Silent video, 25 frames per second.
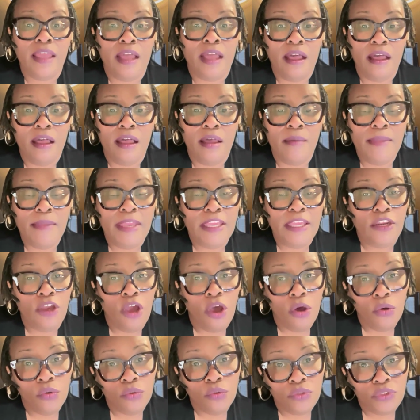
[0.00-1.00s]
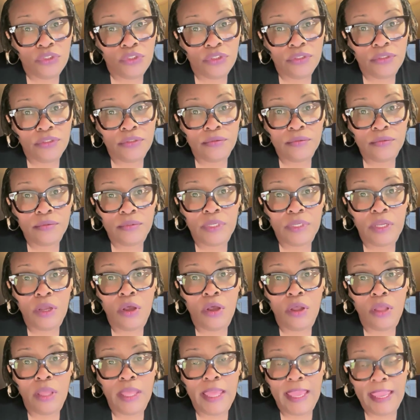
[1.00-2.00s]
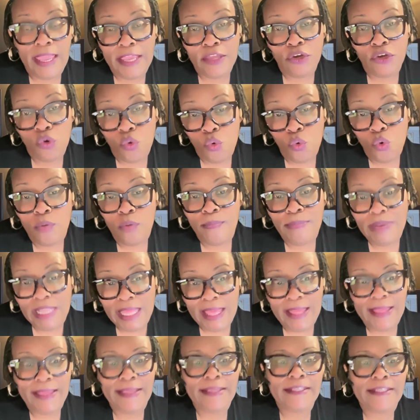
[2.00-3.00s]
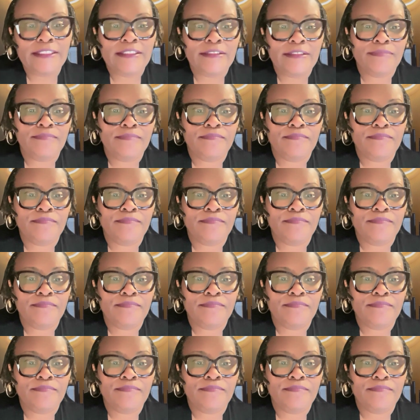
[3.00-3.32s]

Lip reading: and older and or blind.